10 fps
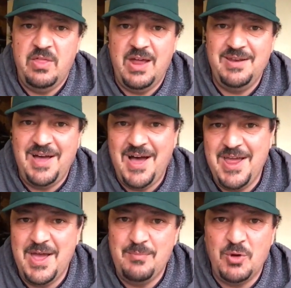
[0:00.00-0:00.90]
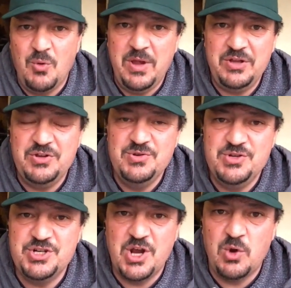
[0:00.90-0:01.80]
that I am going
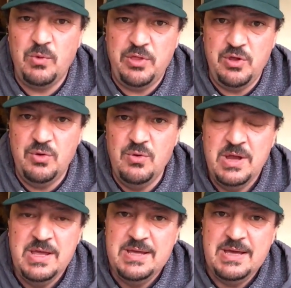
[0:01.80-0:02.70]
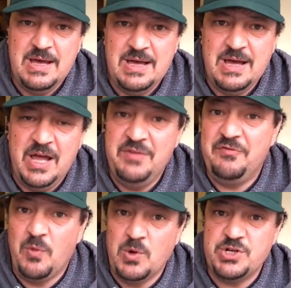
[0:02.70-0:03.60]
to share with you, uh,
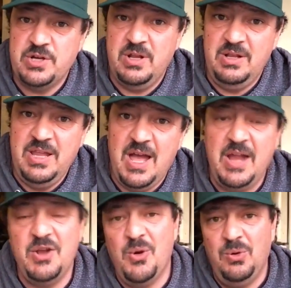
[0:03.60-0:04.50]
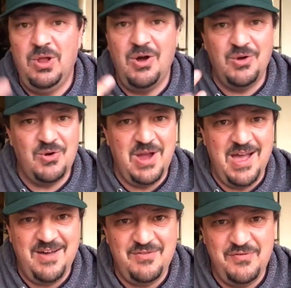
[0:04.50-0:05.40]
unfortunately, I no longer
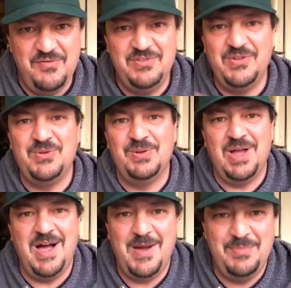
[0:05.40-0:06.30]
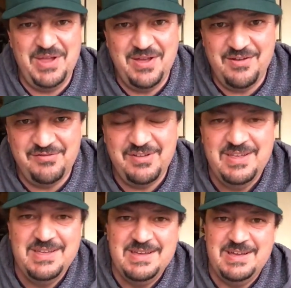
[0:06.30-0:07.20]
have a physical copy of.
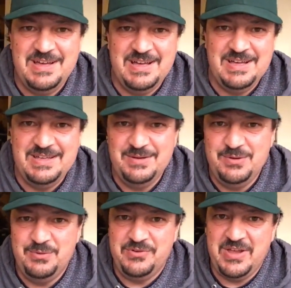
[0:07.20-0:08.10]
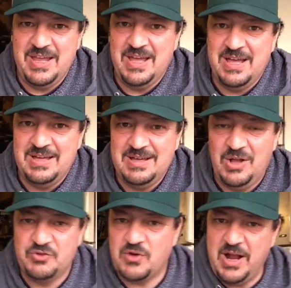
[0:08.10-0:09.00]
Uh, it was a.
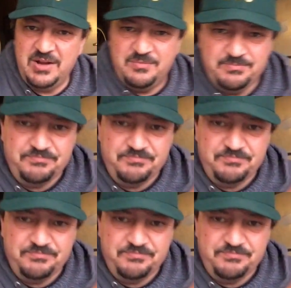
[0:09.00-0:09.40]
will uh, try to